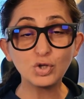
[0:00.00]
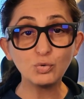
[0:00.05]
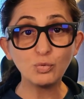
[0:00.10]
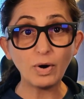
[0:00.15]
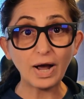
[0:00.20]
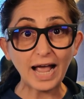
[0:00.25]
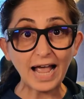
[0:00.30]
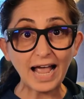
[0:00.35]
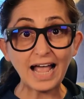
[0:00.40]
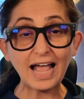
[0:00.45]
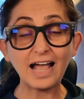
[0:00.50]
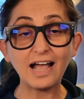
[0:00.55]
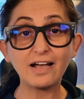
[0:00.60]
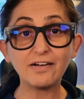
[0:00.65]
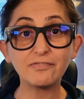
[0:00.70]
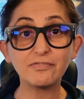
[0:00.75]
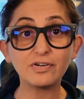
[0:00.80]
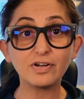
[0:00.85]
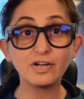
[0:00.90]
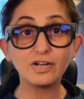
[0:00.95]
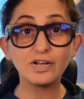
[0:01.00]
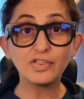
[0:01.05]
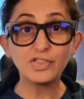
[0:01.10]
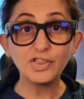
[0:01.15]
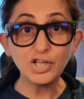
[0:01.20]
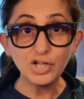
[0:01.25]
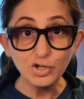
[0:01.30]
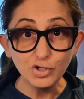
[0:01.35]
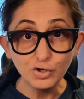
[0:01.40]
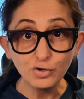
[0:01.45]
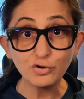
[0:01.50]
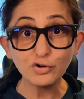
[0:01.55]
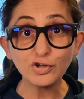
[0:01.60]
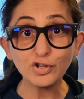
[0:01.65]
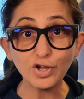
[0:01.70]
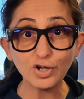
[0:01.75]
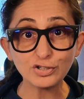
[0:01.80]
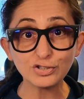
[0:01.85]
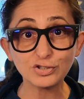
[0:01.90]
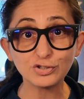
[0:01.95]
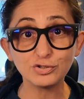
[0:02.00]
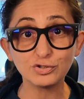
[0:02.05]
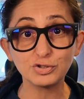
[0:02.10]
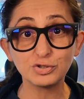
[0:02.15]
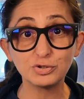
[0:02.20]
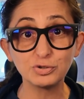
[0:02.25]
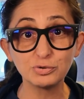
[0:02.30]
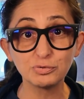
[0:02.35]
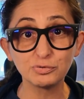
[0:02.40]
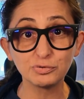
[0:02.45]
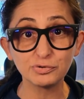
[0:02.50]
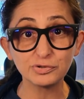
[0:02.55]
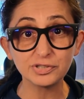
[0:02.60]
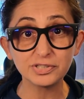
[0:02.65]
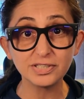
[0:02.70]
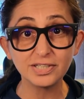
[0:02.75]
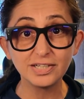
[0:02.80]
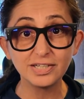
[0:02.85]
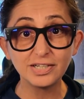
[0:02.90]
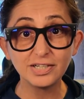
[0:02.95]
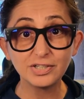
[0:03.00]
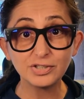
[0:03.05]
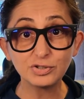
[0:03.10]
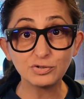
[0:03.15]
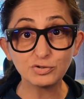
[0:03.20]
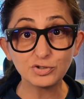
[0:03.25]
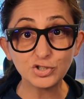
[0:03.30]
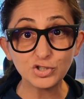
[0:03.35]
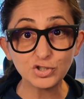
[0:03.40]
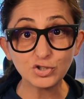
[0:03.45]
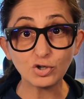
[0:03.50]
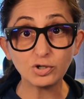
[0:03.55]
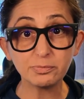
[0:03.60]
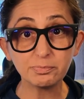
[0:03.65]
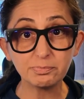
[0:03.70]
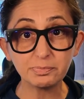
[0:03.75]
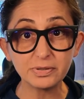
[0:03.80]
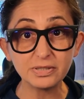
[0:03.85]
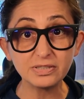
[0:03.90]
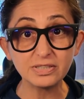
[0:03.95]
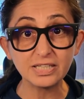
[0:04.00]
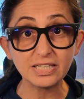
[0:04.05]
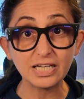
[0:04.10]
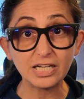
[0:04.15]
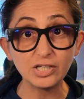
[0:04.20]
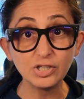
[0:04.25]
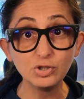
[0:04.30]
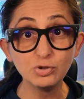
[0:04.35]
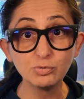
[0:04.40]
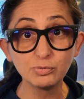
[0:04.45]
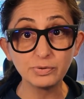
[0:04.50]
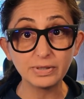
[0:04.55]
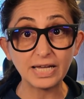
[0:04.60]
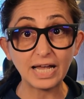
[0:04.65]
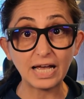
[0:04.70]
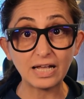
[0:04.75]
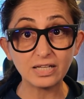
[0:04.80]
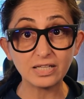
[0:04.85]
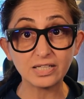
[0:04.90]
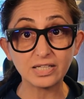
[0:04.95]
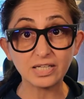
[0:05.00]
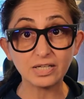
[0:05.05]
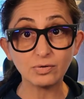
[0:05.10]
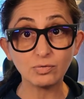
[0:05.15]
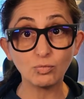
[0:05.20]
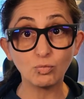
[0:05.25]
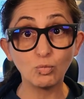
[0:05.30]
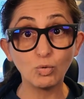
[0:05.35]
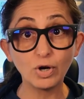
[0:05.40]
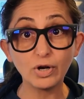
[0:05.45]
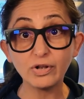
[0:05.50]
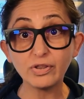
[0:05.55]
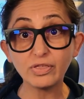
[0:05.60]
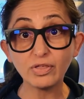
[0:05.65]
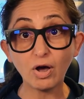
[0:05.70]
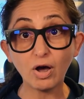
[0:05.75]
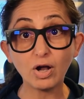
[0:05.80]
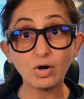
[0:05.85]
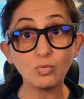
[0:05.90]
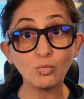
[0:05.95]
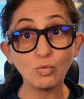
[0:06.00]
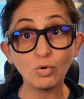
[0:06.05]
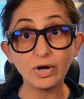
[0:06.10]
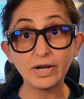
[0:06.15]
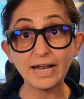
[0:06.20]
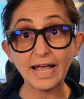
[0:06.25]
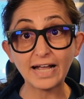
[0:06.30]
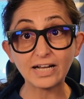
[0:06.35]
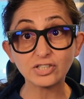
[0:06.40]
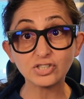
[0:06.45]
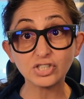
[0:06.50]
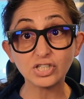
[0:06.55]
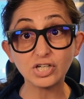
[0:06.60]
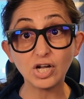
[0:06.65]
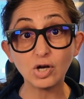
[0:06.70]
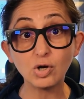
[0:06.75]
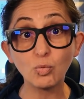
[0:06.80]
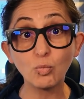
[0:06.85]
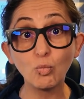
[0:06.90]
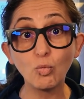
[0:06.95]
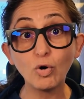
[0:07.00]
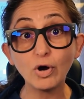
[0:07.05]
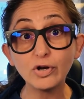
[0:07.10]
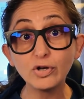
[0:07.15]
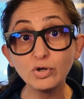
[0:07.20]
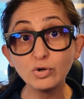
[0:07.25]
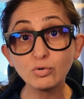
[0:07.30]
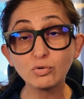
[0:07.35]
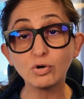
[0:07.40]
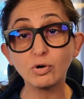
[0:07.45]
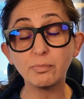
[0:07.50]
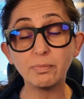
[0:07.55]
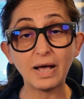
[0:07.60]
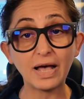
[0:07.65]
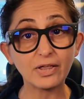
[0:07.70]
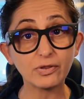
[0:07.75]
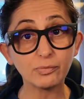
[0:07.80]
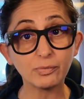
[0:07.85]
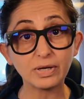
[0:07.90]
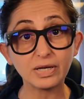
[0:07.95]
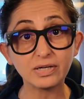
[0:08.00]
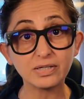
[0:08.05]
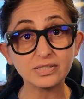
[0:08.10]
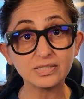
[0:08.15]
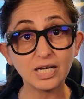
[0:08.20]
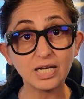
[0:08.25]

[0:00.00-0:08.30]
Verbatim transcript: You have the neurological tools to start building a new reality, one thought, one action, and one neural pathway at a